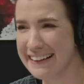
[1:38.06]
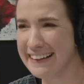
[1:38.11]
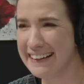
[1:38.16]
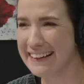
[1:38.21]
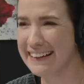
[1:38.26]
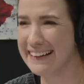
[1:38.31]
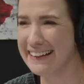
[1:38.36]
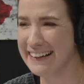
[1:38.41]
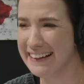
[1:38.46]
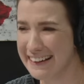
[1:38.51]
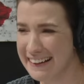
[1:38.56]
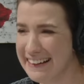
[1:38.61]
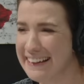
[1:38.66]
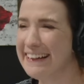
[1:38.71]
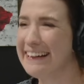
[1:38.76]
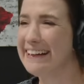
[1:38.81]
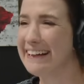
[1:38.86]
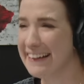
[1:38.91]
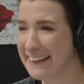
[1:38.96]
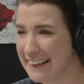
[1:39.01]
religious
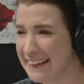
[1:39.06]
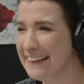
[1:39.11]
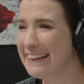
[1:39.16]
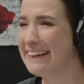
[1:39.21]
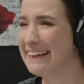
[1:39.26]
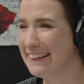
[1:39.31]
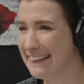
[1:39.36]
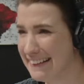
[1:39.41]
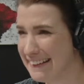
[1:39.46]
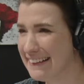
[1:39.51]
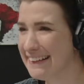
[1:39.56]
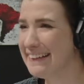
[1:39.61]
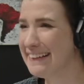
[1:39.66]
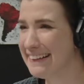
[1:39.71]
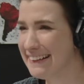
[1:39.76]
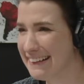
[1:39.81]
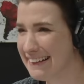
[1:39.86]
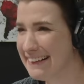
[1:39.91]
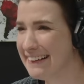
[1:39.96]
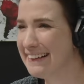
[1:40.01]
studies. Everyone's
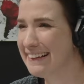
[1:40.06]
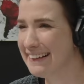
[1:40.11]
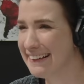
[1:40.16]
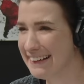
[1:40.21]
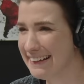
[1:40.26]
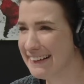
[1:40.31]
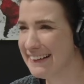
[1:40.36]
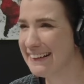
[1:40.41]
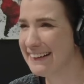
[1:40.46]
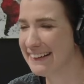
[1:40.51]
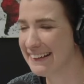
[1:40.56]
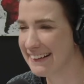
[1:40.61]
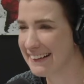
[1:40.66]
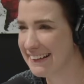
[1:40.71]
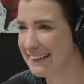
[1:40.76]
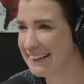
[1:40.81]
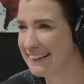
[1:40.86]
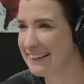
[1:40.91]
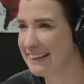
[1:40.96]
dying. I need God.